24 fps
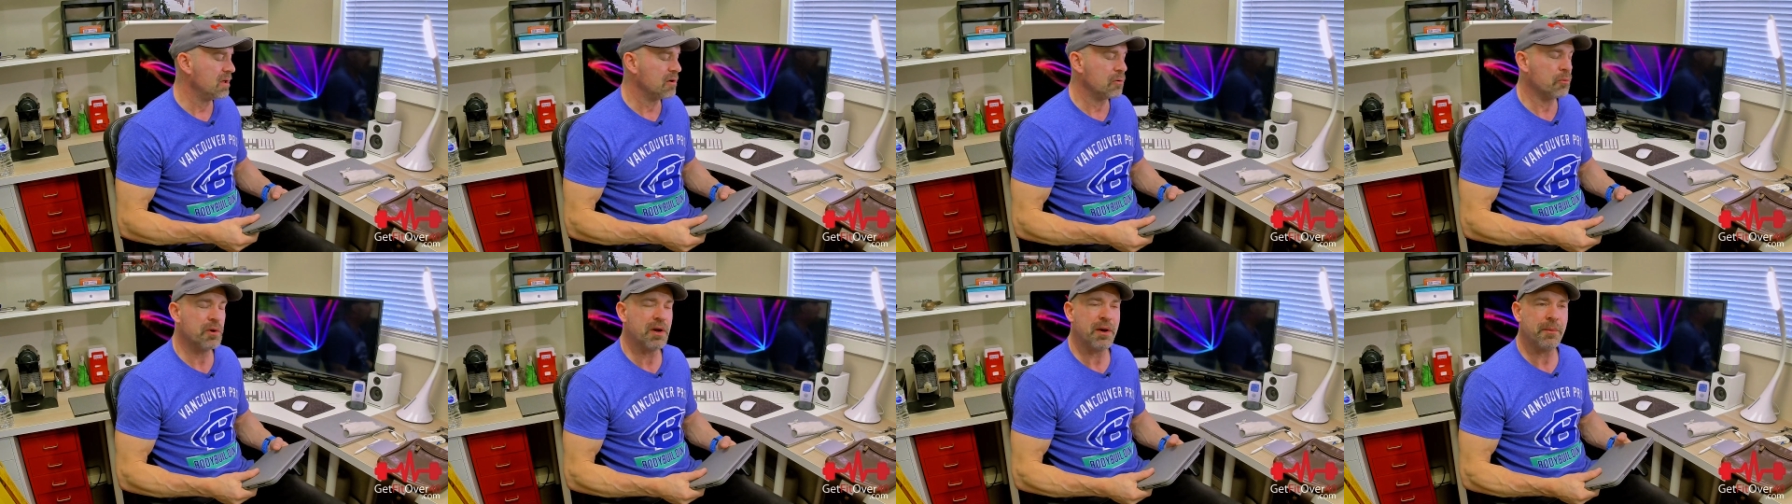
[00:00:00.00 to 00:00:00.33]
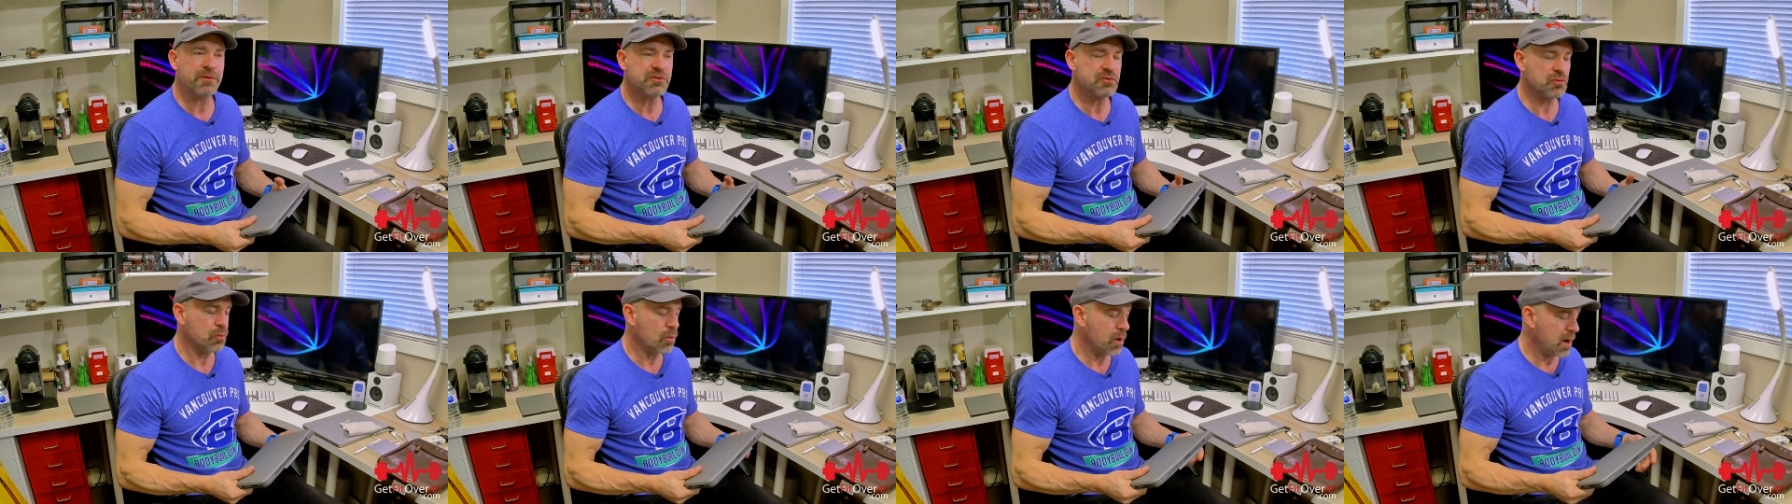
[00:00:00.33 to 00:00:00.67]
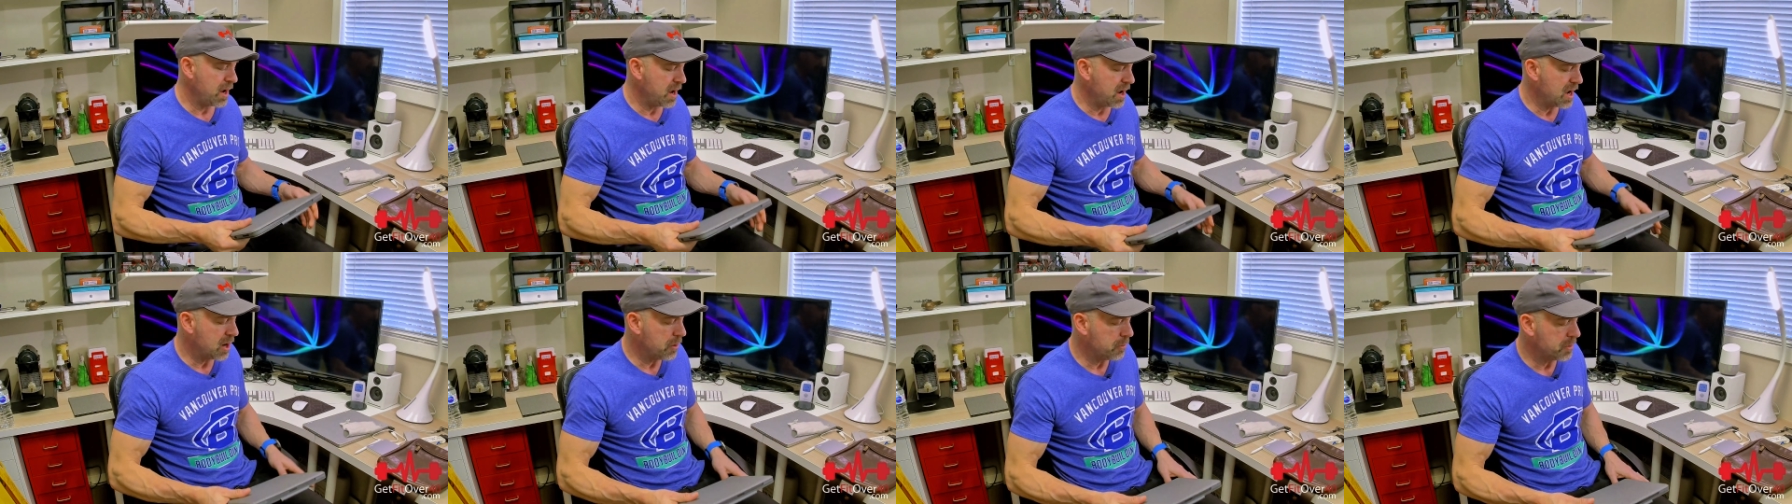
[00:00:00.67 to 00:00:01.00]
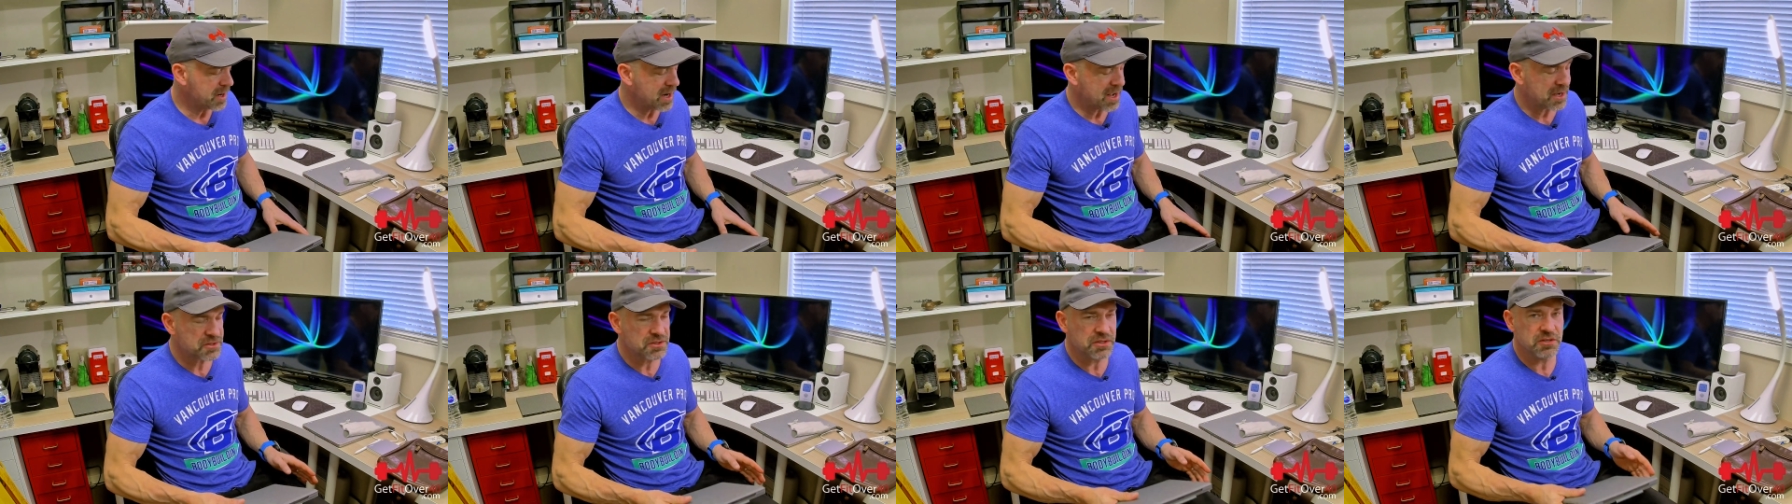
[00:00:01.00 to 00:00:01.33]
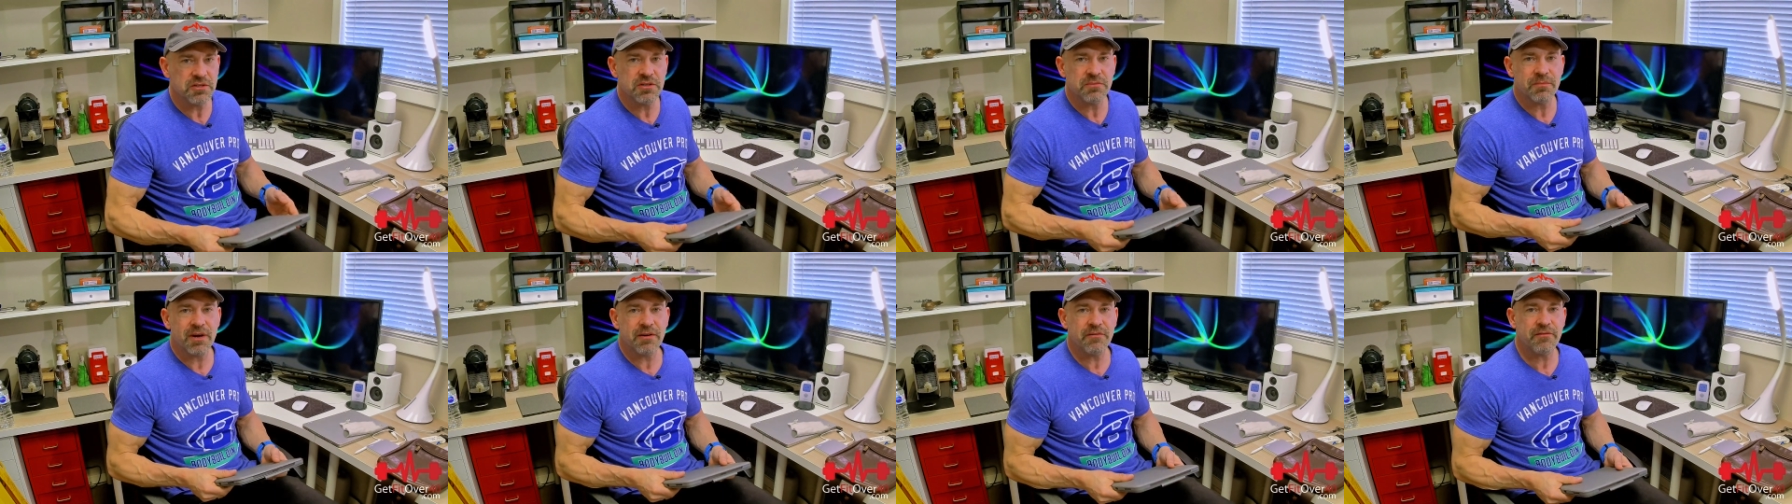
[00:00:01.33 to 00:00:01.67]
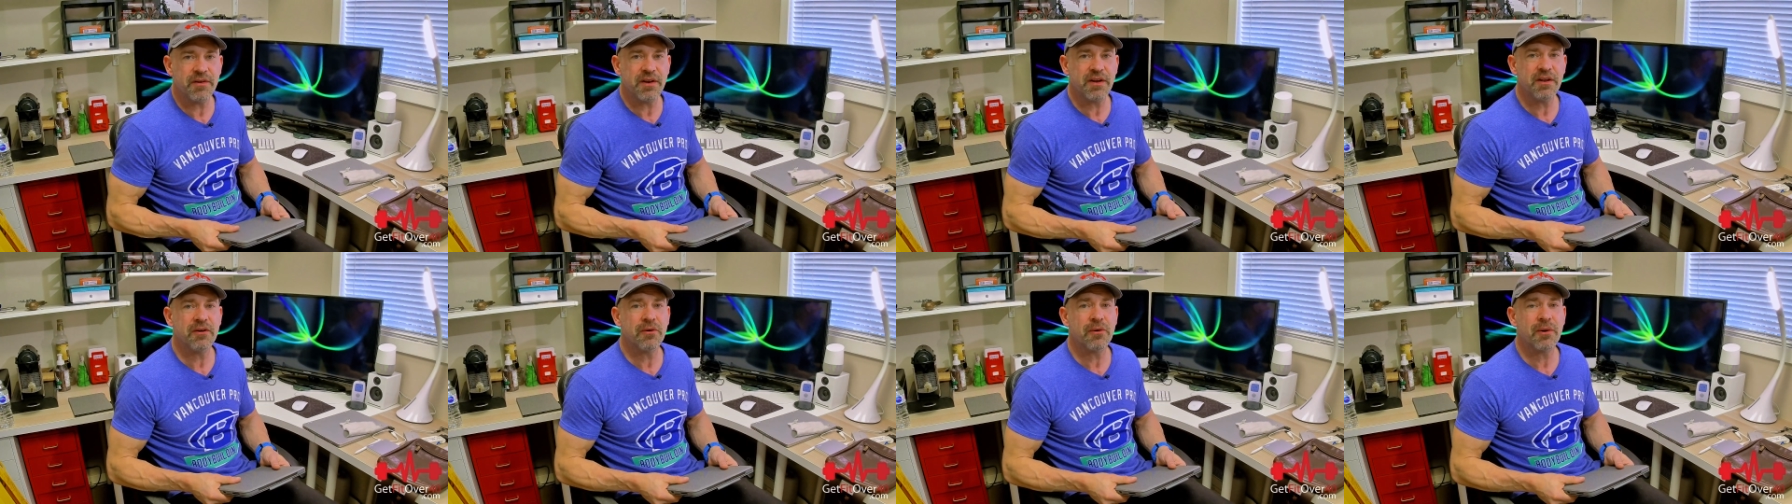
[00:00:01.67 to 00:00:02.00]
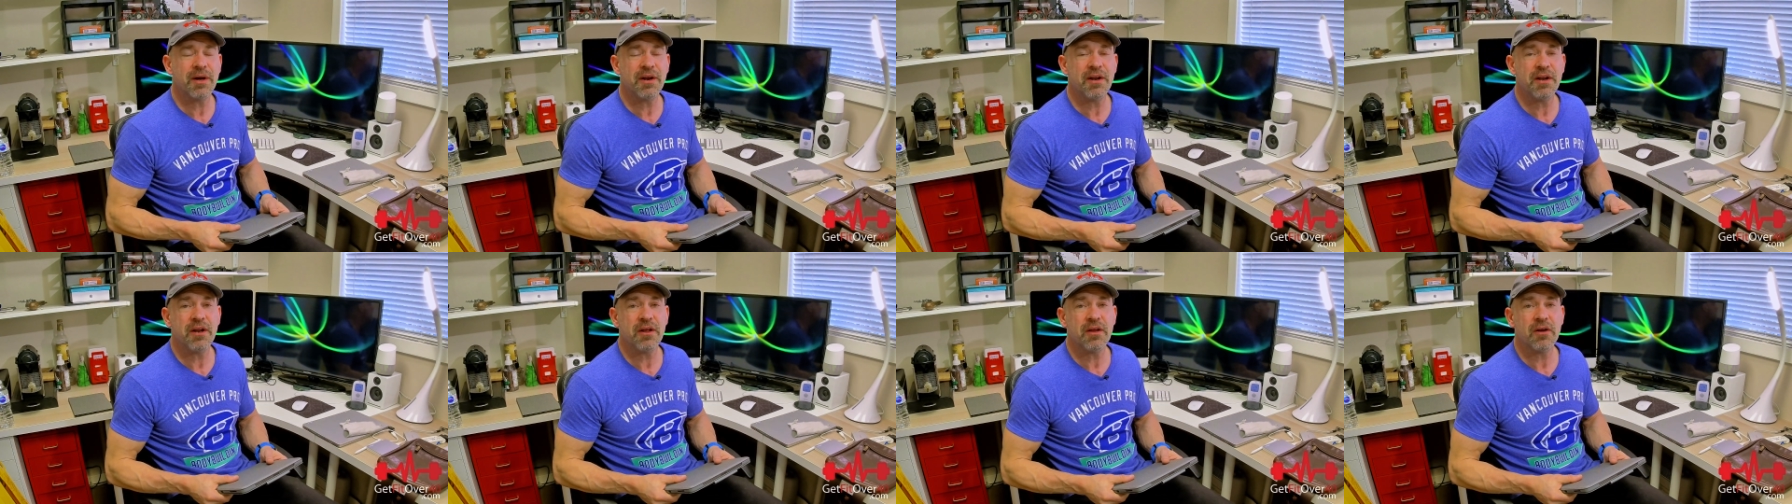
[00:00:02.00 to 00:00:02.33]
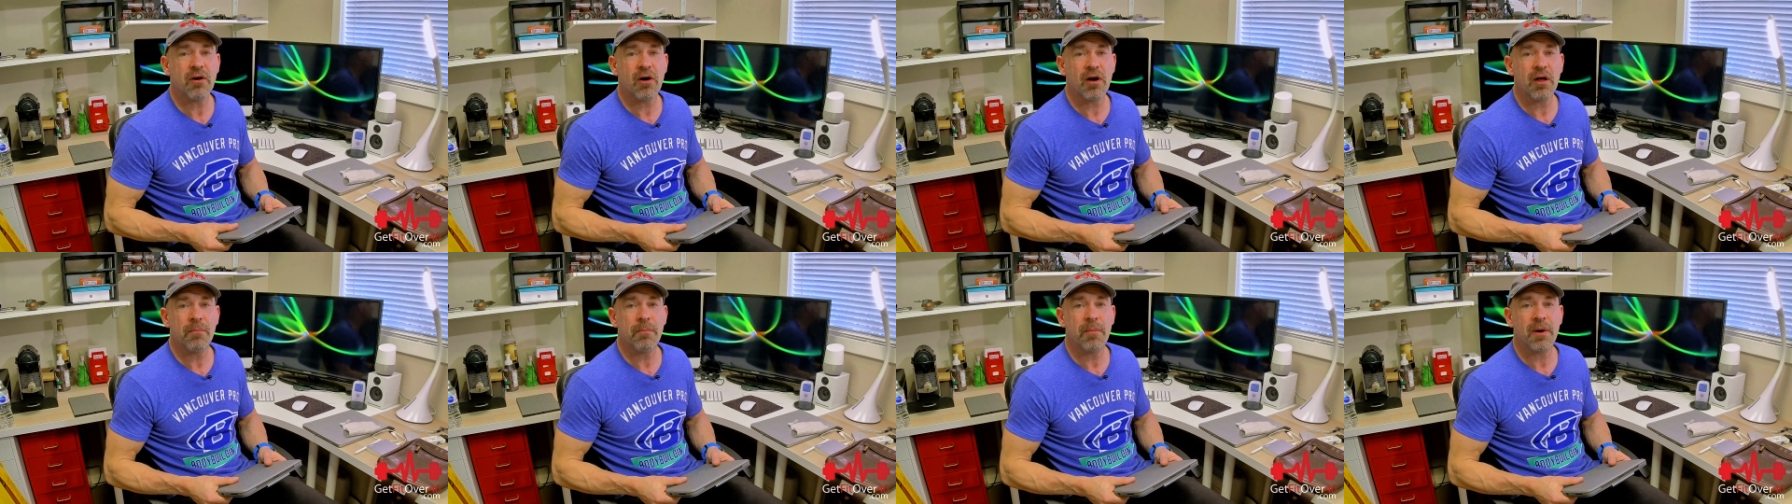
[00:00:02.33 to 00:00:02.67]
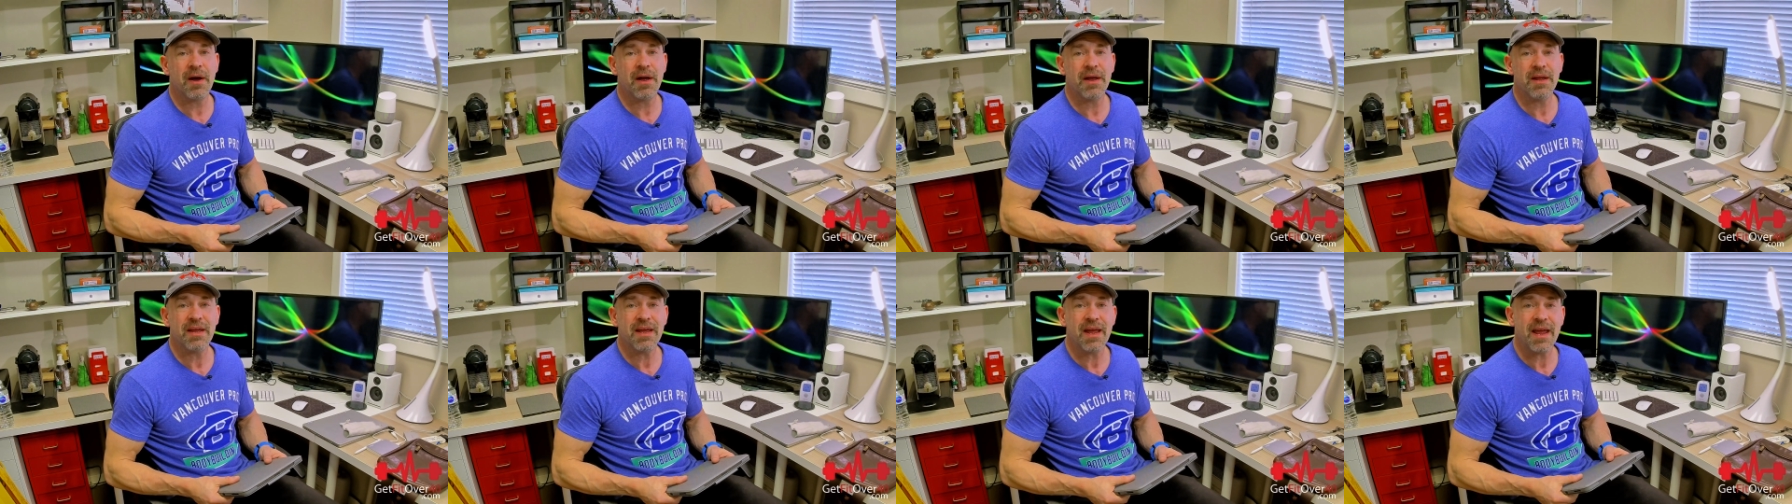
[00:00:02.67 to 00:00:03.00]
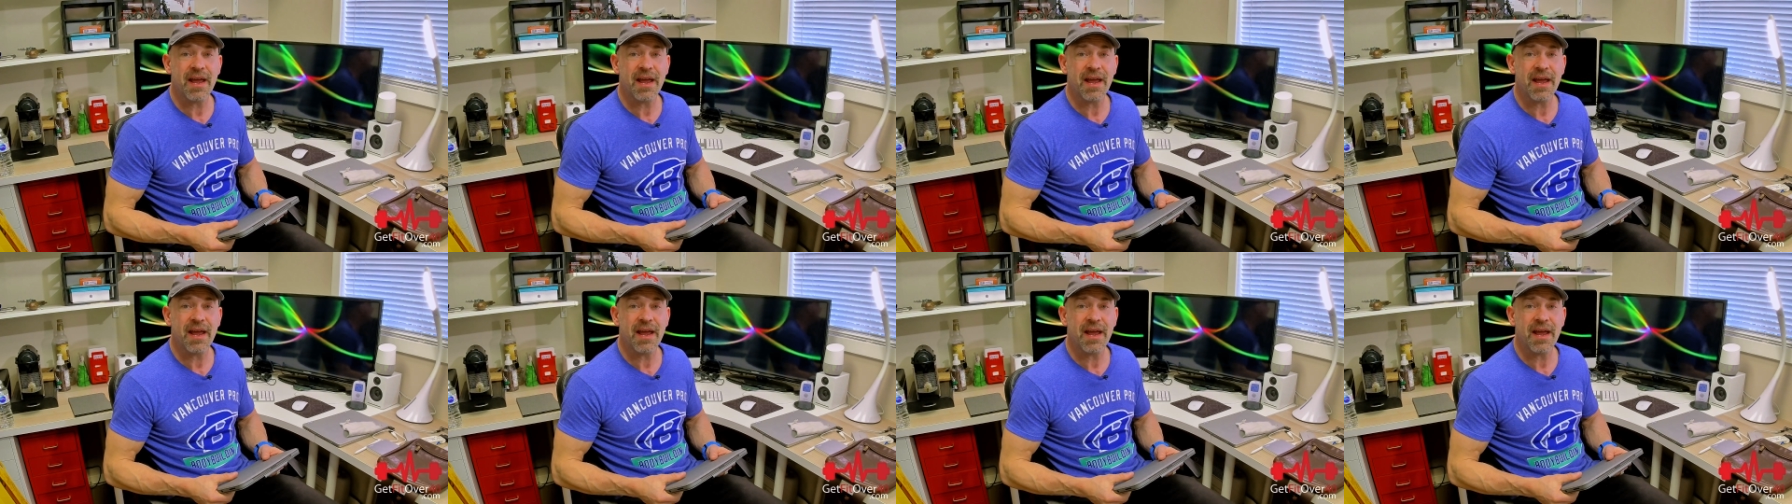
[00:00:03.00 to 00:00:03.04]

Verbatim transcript: when I was away, I would actually do my video editing on my